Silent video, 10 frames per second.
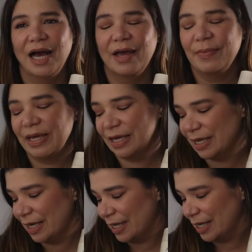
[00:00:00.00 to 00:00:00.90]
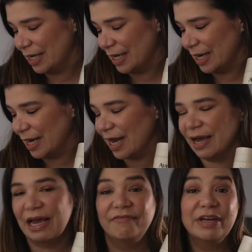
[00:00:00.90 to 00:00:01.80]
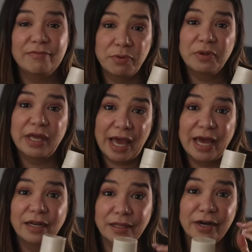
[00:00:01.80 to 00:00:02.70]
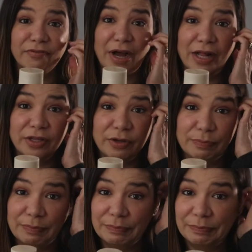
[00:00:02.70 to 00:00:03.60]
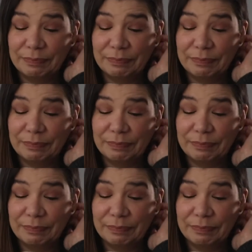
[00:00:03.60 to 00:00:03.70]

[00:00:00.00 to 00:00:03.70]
I mean, I've never really had a lot of volume,